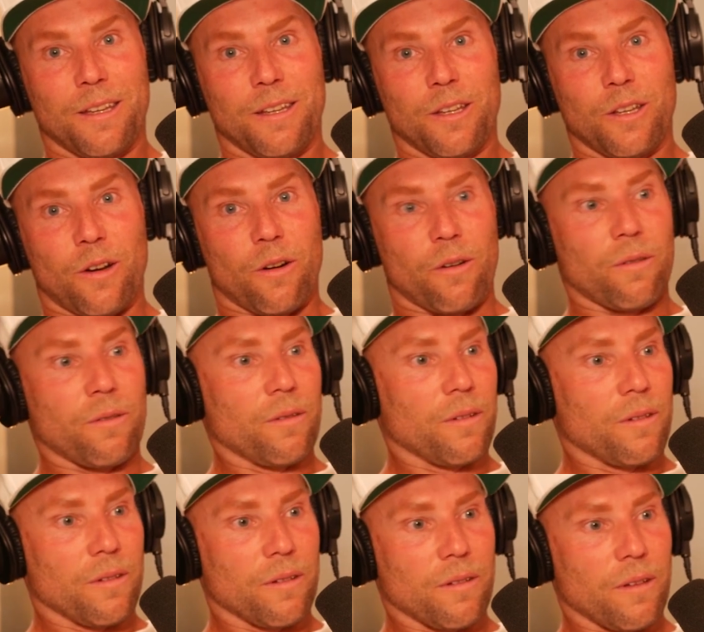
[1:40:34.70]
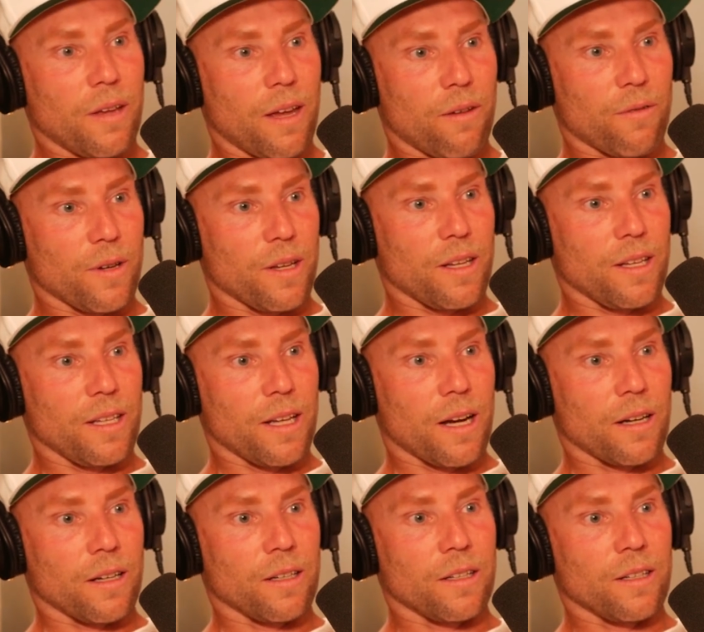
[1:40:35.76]
you know, every
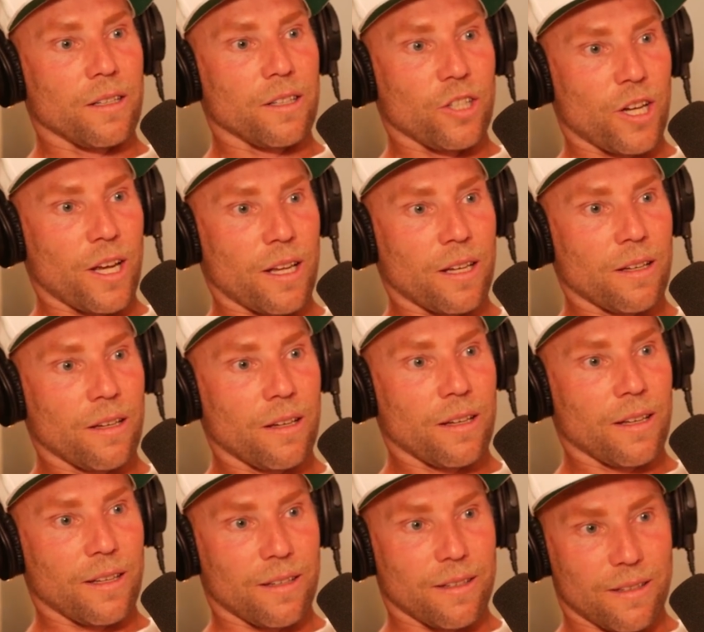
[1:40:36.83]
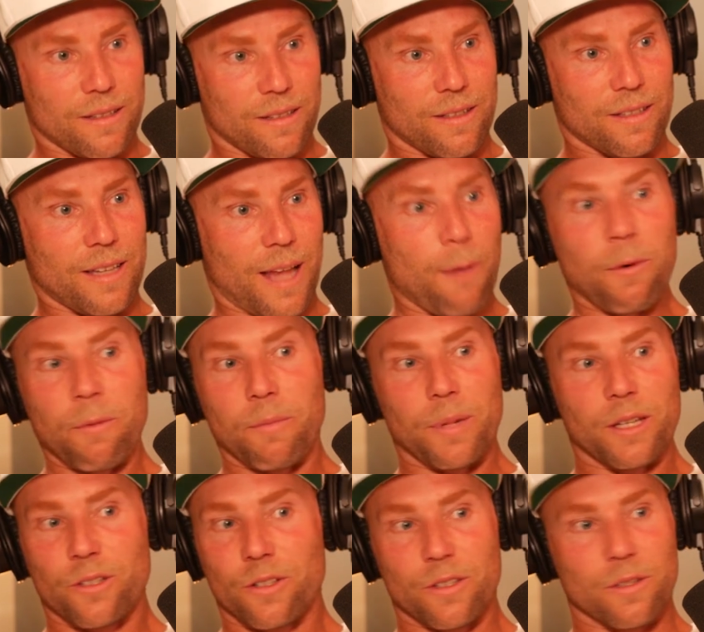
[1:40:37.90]
young gen is snapping
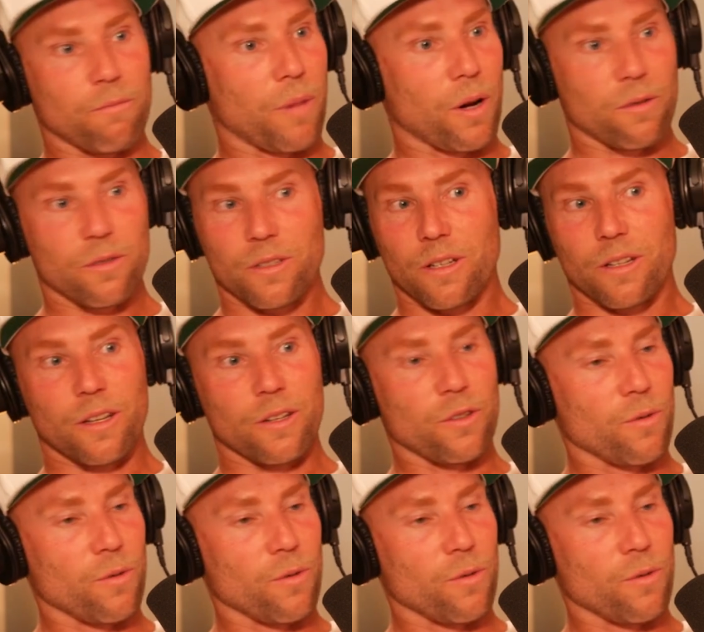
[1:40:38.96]
pictures and posting and